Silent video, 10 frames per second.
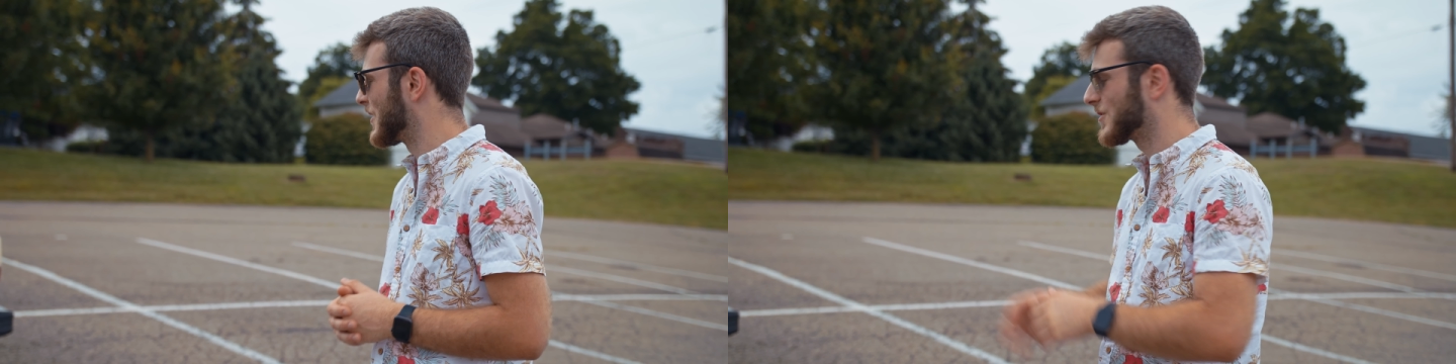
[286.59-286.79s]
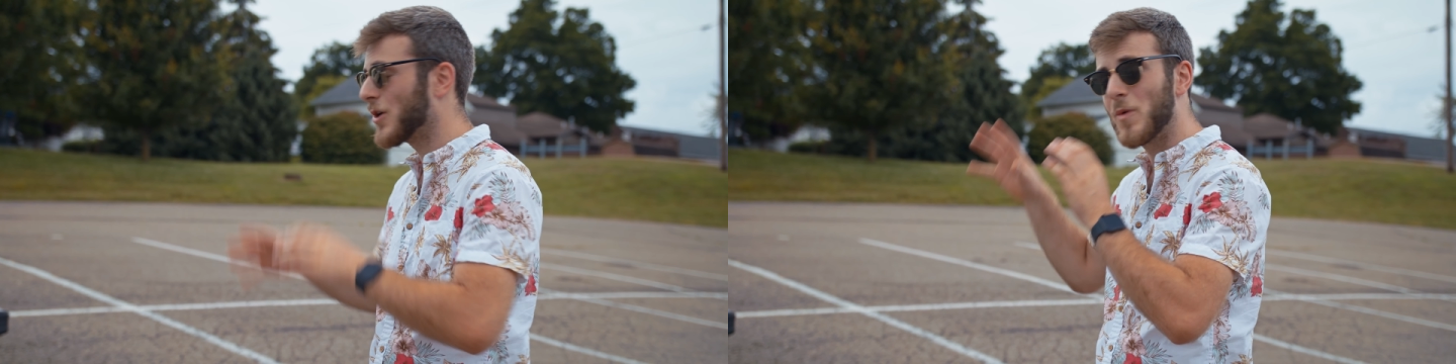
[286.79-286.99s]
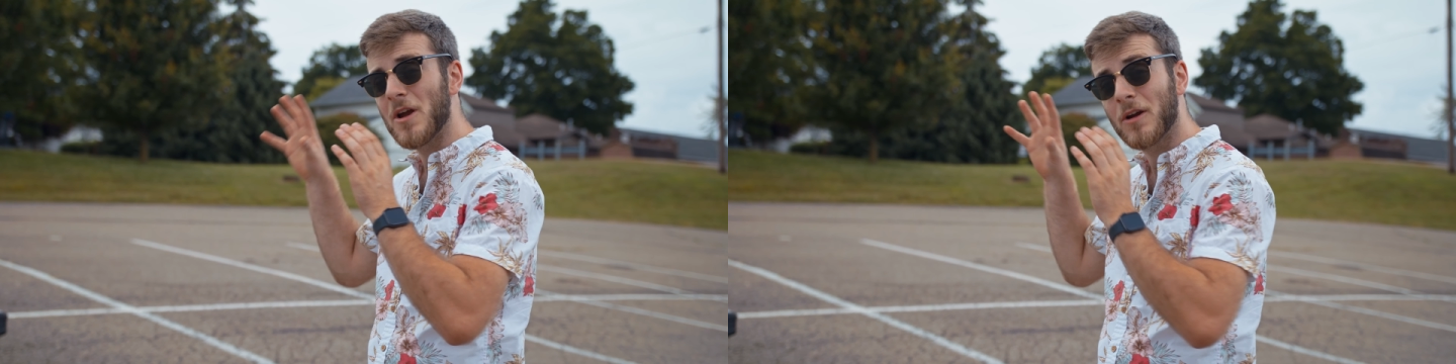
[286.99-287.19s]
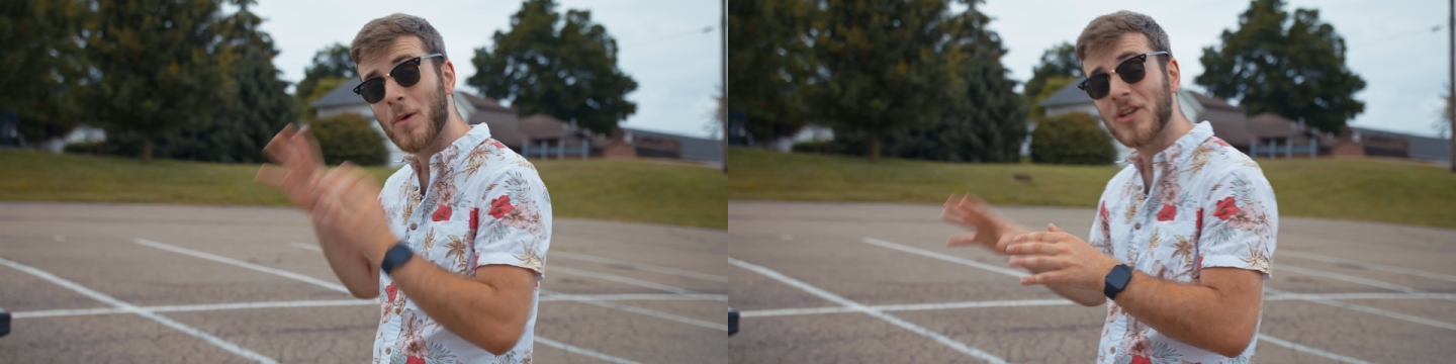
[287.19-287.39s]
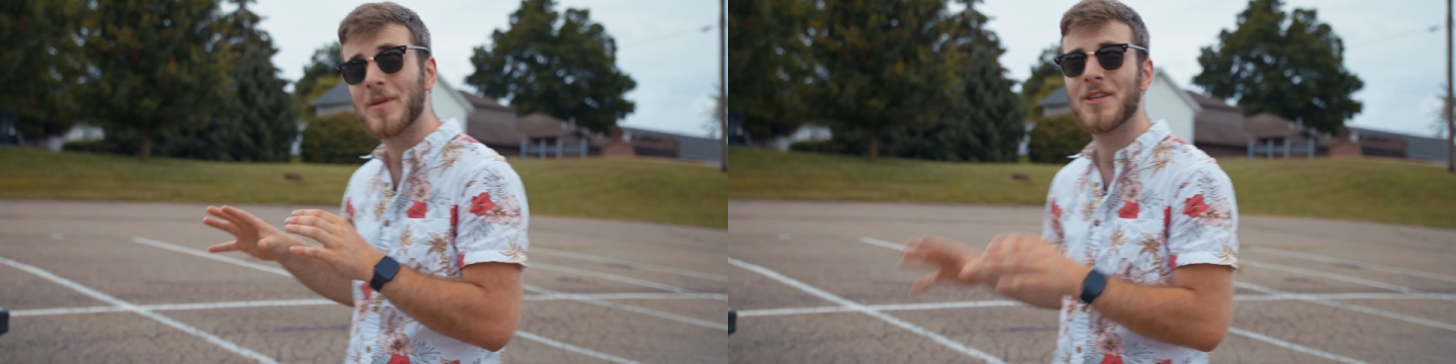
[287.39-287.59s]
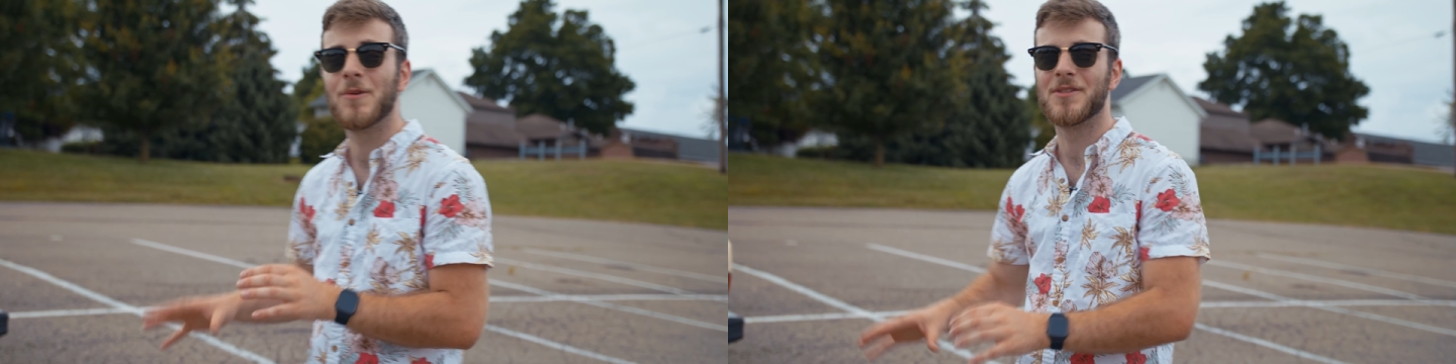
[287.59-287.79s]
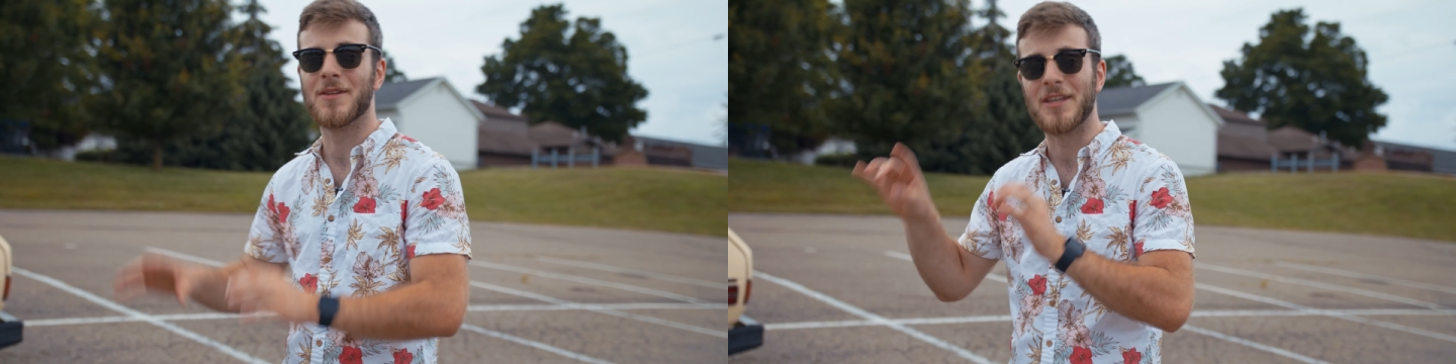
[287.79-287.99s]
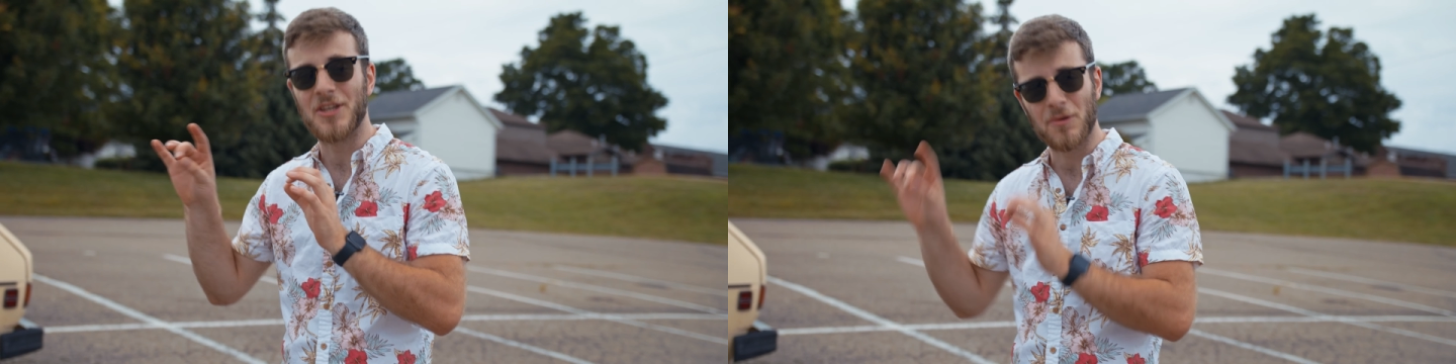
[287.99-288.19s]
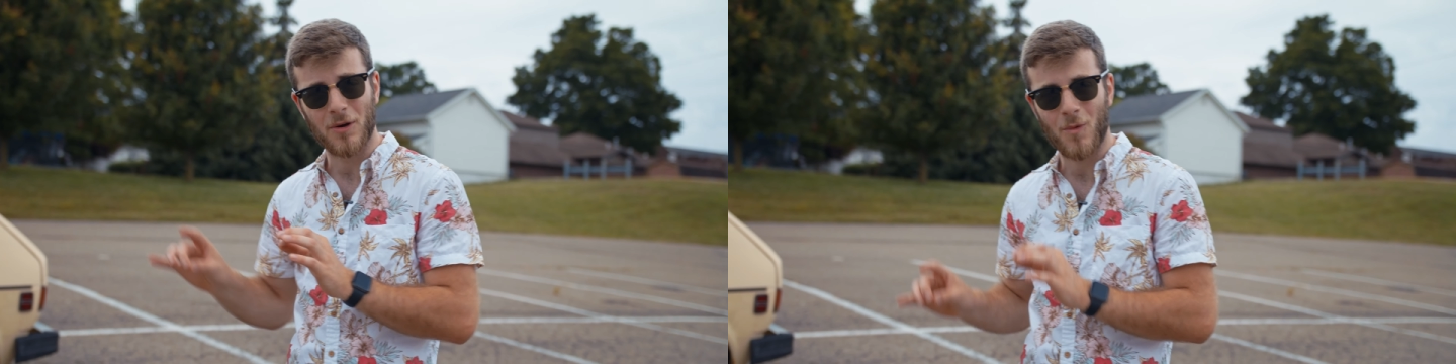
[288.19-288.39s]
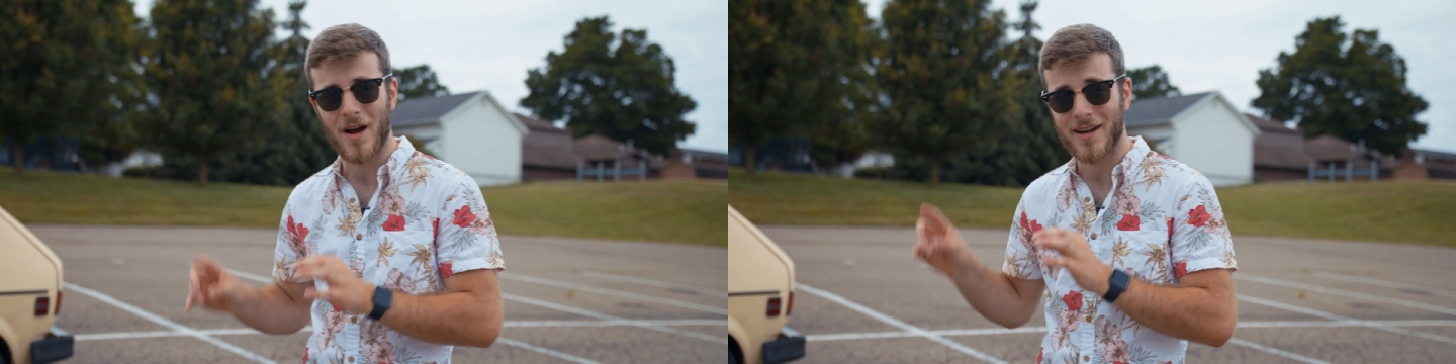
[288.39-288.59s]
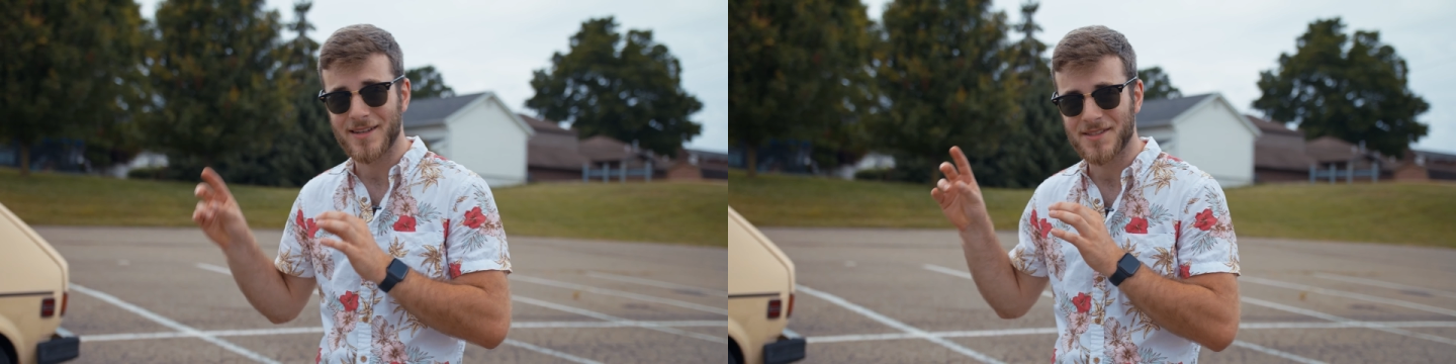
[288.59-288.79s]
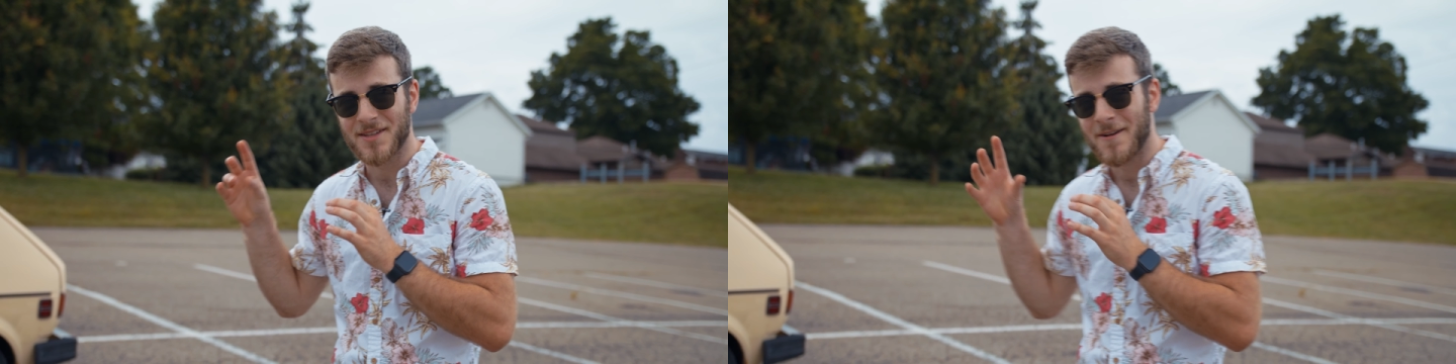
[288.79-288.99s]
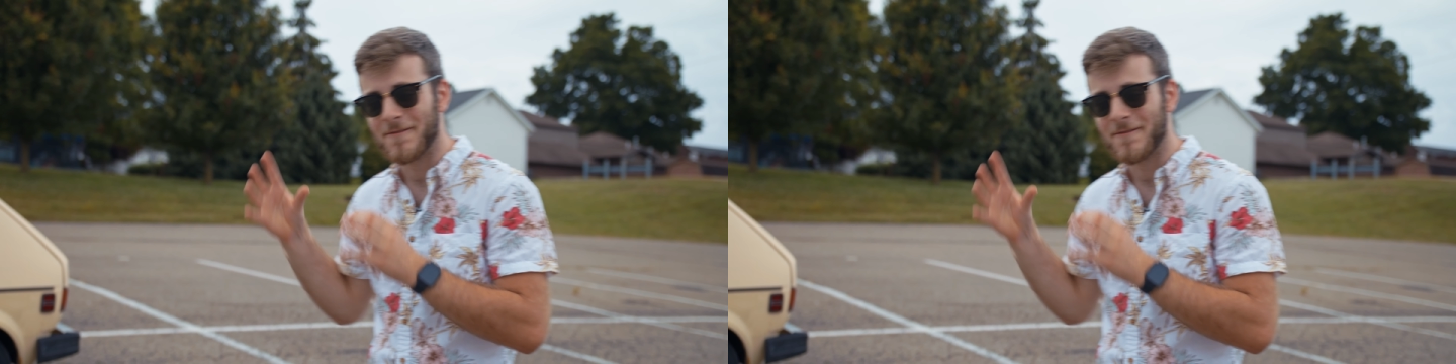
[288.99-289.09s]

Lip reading: So we are going to be using the Eurowise